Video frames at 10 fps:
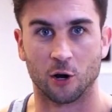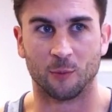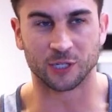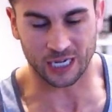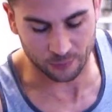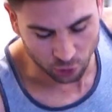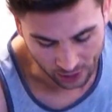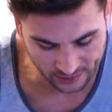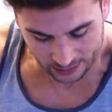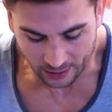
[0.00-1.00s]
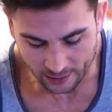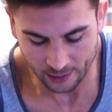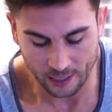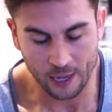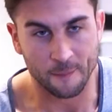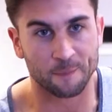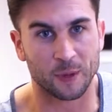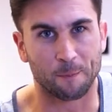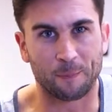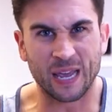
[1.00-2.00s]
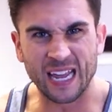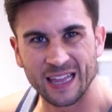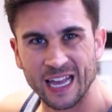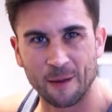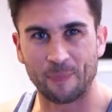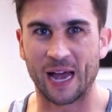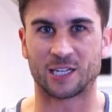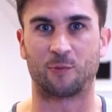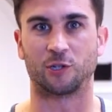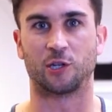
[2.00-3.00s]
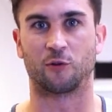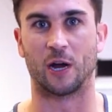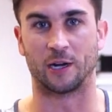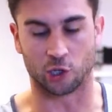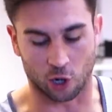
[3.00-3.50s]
Almost like I'm trying to pin that basketball to the ground as